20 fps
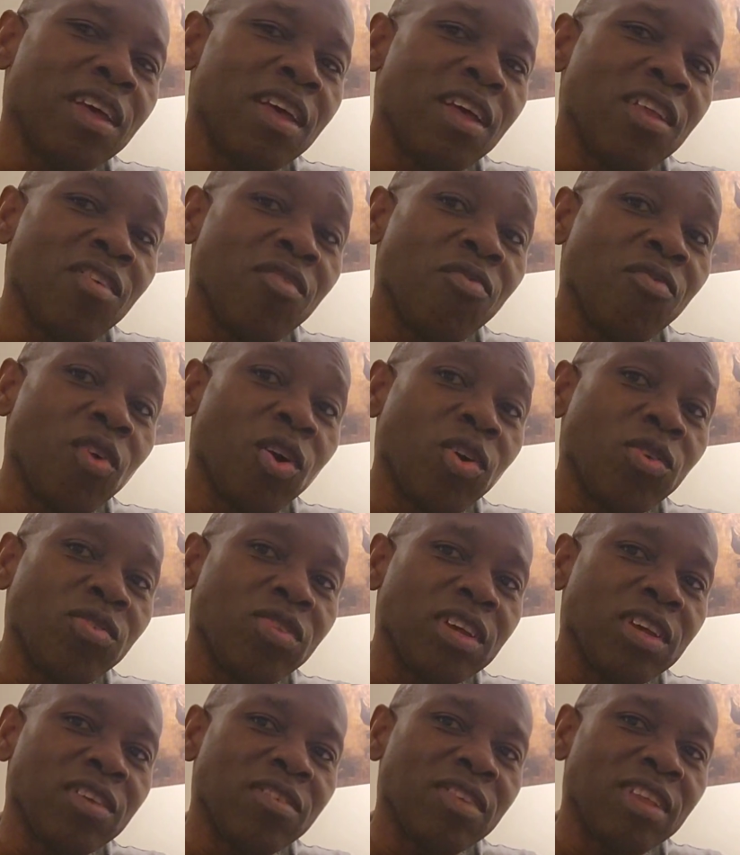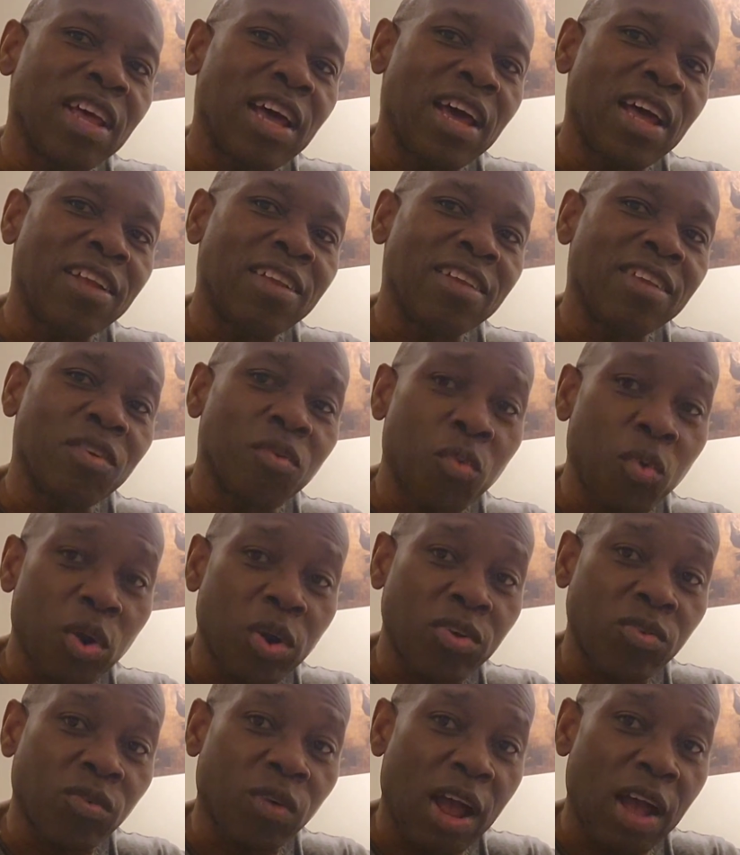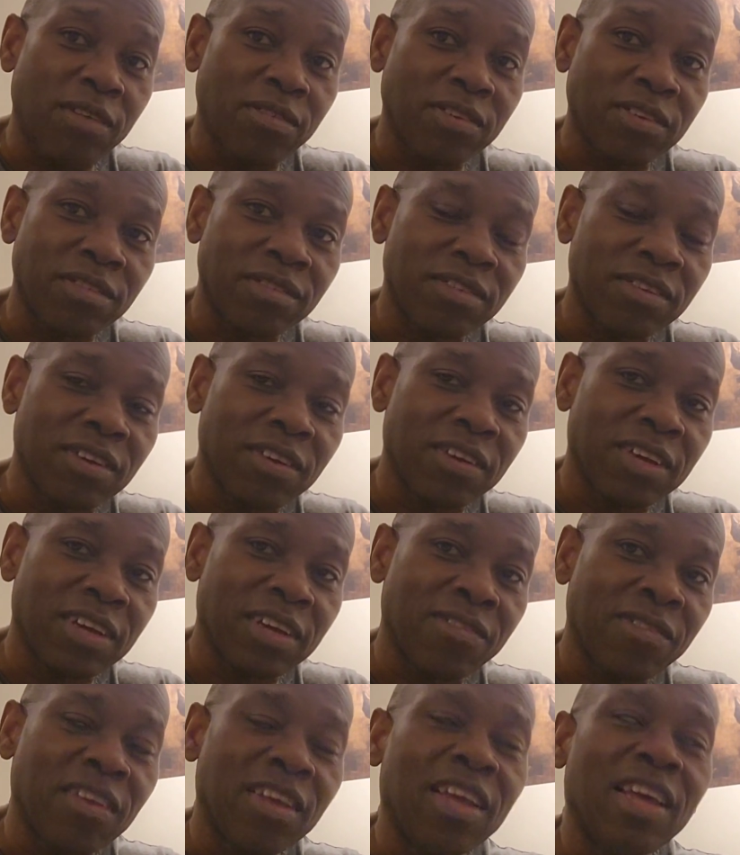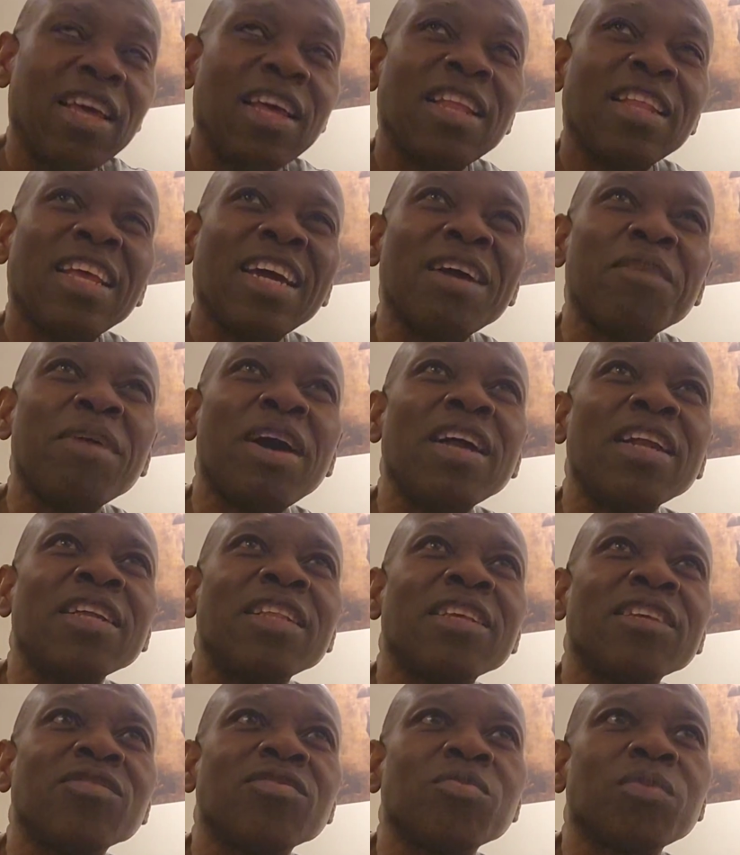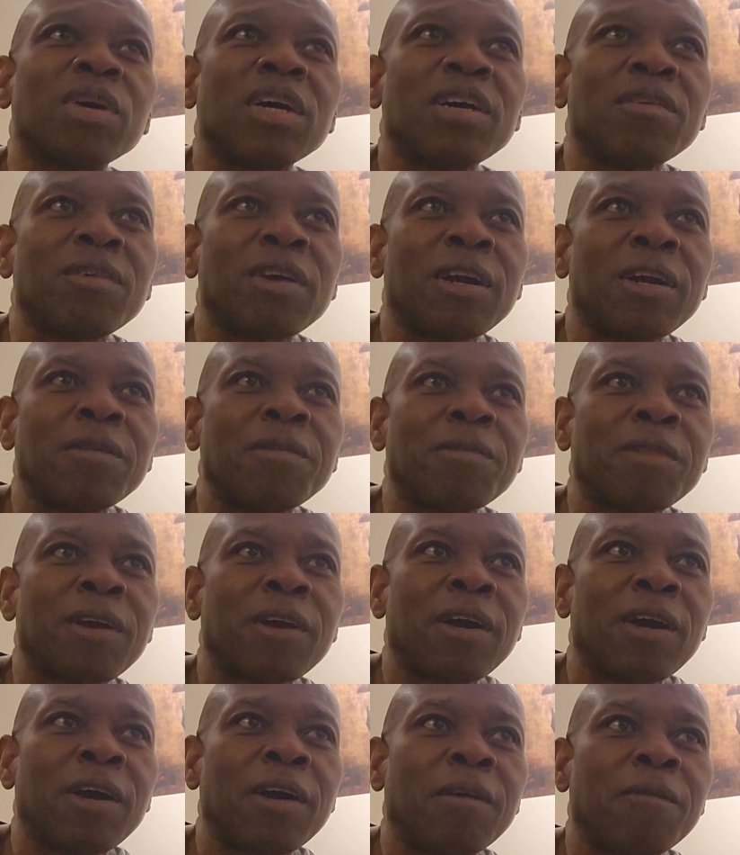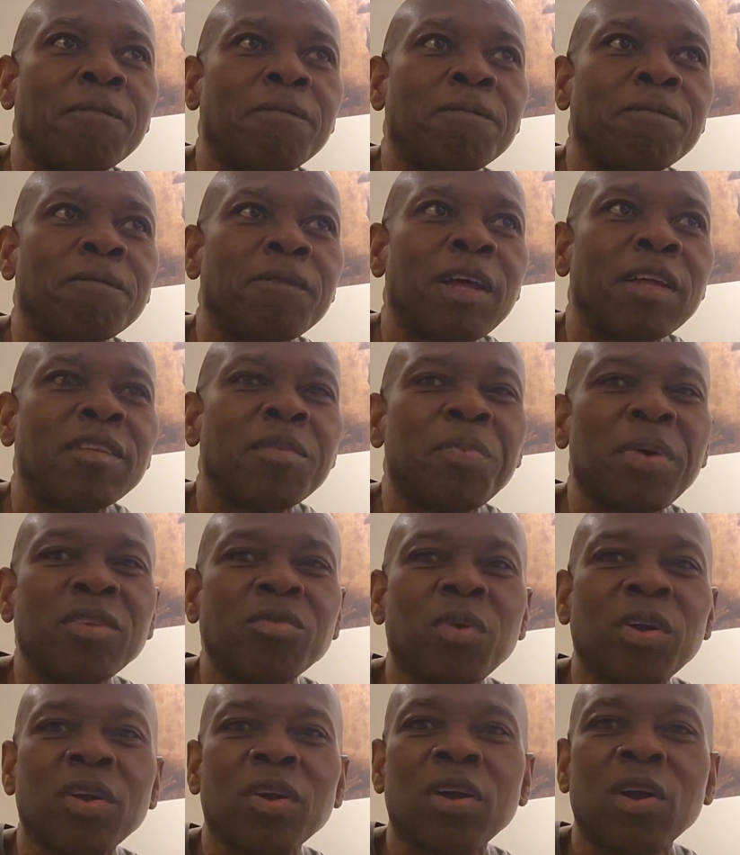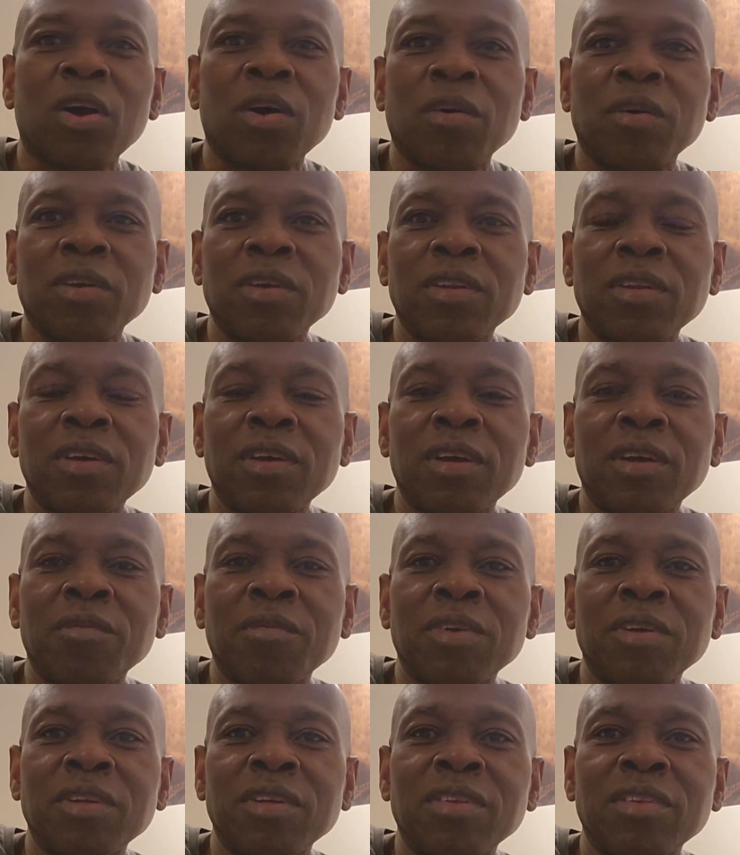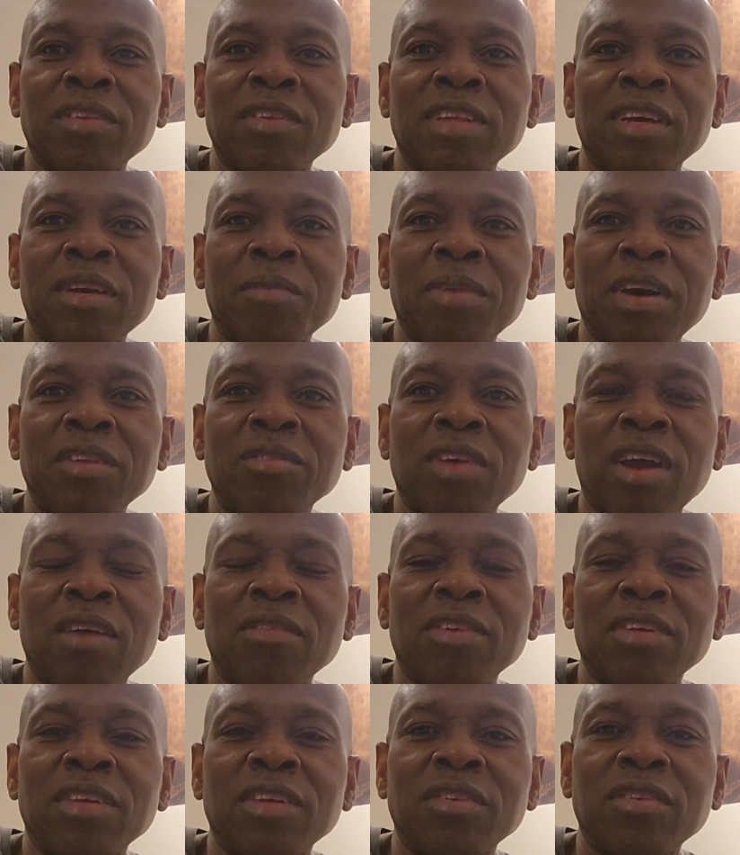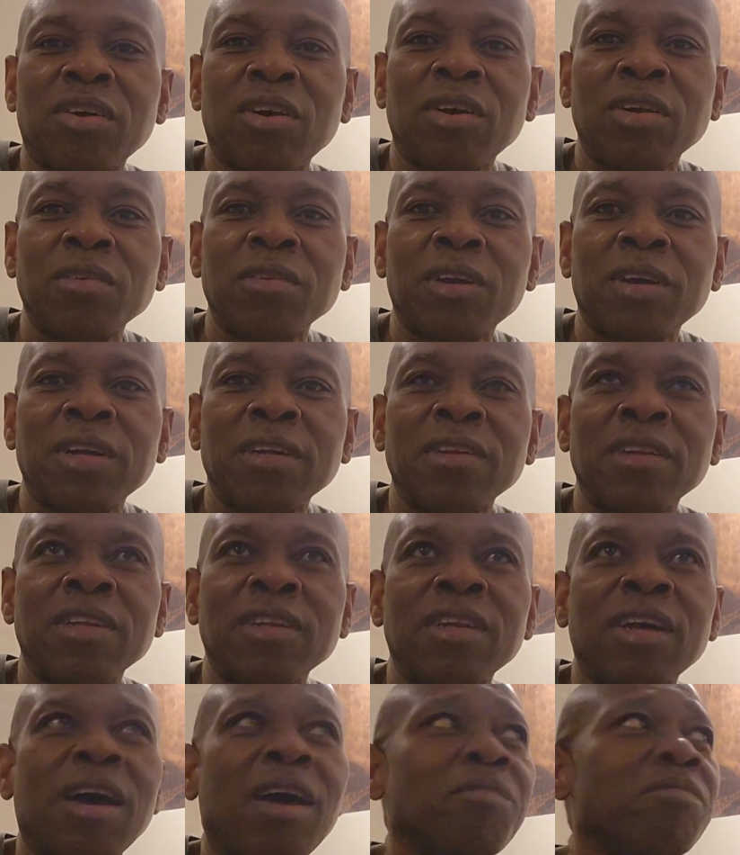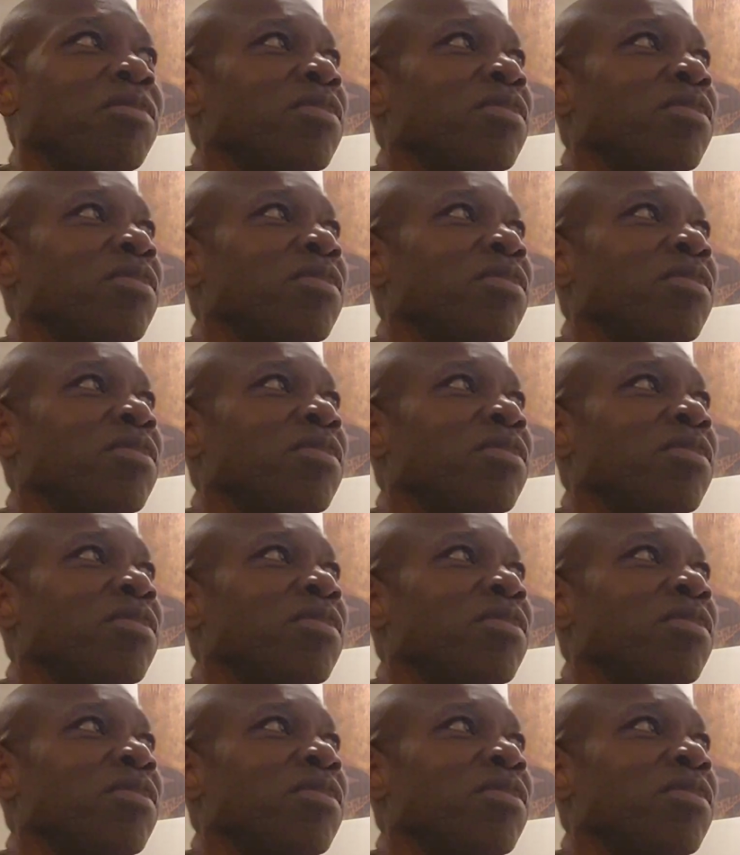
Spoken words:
the first is that the word travel, okay? Think about it this way, right? It depends where you're going when you think about travel guitars, right? I'm